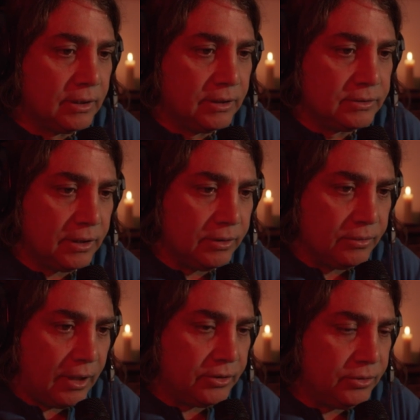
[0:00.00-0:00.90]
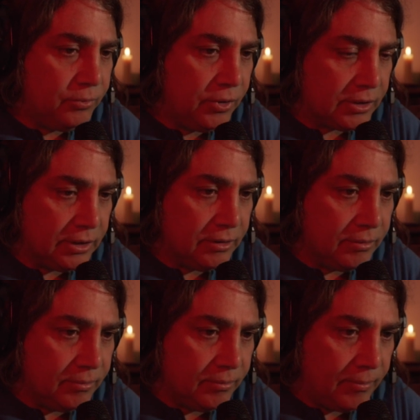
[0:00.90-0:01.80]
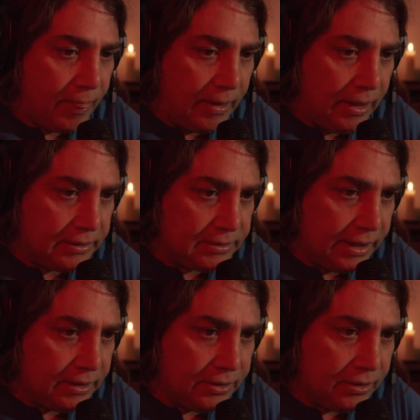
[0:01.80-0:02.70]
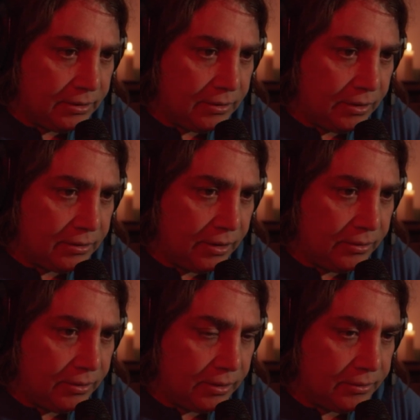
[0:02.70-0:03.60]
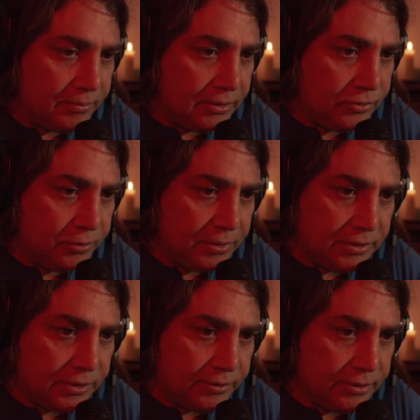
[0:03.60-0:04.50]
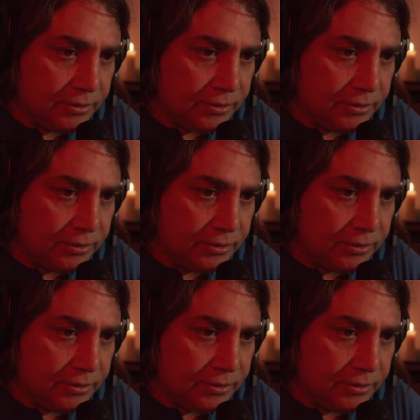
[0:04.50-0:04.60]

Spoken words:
So, are you working daily on the new material,